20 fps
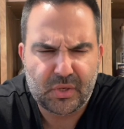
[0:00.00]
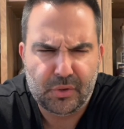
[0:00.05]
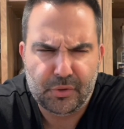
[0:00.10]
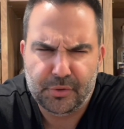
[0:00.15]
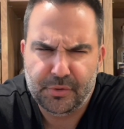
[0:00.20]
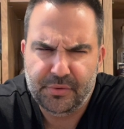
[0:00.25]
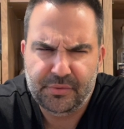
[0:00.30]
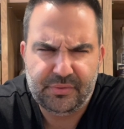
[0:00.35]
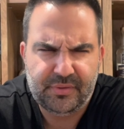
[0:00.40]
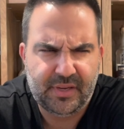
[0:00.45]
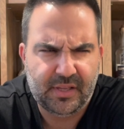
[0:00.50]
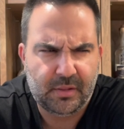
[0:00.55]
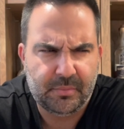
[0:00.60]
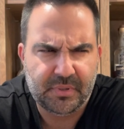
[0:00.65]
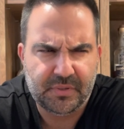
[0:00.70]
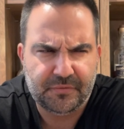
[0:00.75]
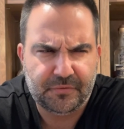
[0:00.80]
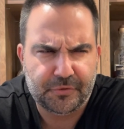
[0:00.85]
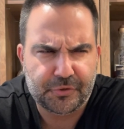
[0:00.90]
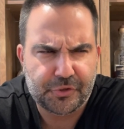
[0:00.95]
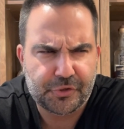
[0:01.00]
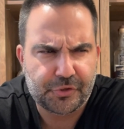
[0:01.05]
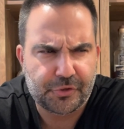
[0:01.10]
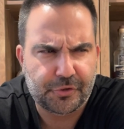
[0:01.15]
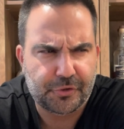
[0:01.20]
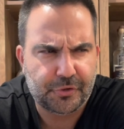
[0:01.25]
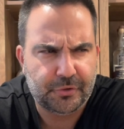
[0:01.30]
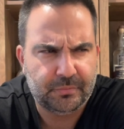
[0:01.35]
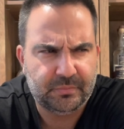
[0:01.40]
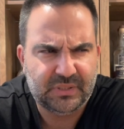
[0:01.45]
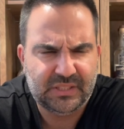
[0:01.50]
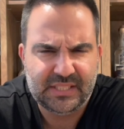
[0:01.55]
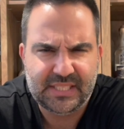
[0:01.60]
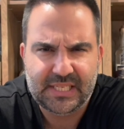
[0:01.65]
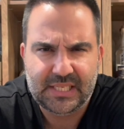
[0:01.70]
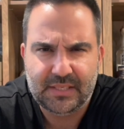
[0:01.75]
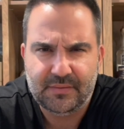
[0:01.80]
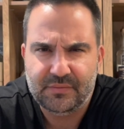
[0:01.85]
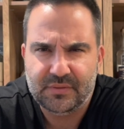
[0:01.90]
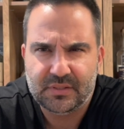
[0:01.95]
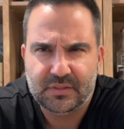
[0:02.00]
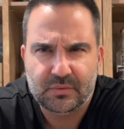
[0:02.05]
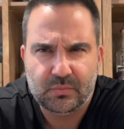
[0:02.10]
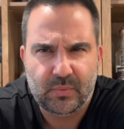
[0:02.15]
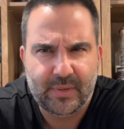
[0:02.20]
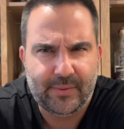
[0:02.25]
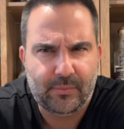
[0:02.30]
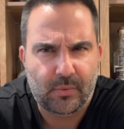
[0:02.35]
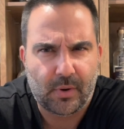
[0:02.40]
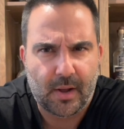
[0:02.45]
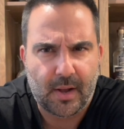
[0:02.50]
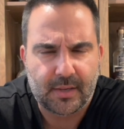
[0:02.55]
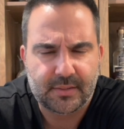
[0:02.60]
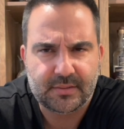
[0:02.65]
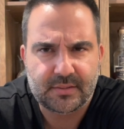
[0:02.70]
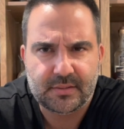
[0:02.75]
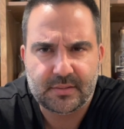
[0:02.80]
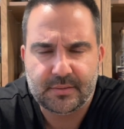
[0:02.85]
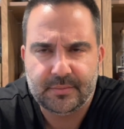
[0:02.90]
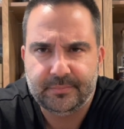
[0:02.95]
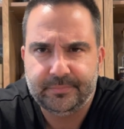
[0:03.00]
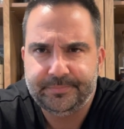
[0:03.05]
Earthy element for sure. Leaves, wet rocks.